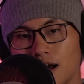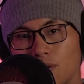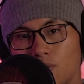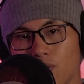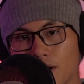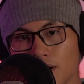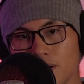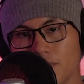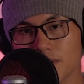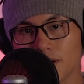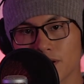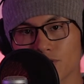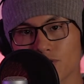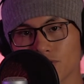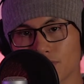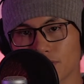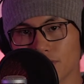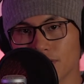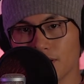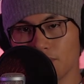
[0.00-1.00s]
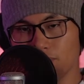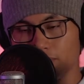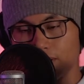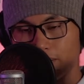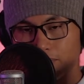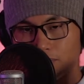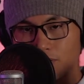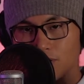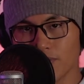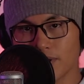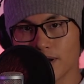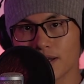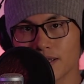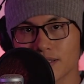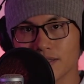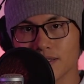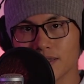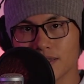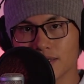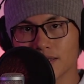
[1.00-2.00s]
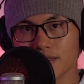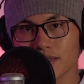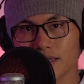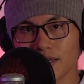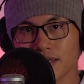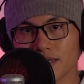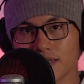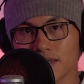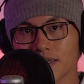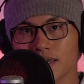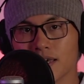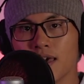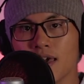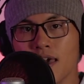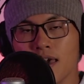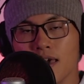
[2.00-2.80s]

I want to make sure that when I'm going into these things,